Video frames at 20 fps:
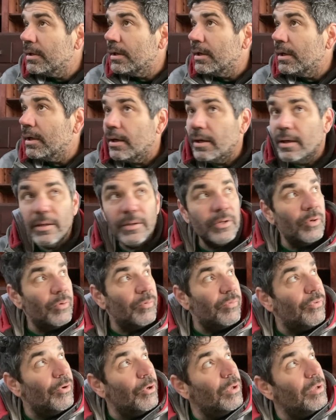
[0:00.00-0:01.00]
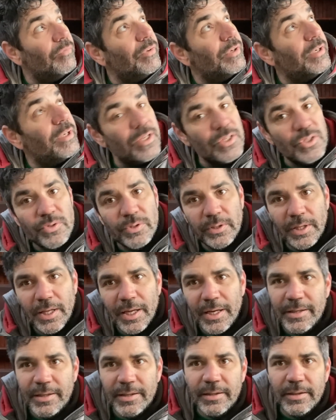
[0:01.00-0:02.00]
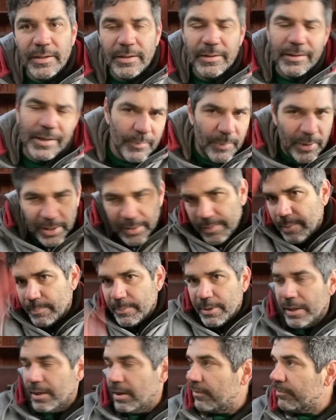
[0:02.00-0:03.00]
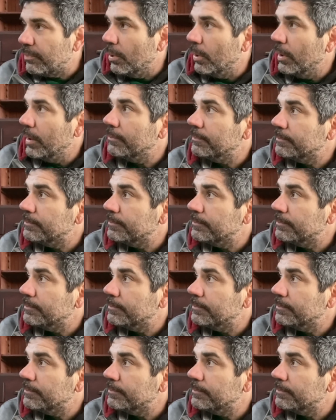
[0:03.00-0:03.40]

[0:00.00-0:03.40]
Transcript: uh, you know, full of industrial lighting. And anyway, I'm getting off point.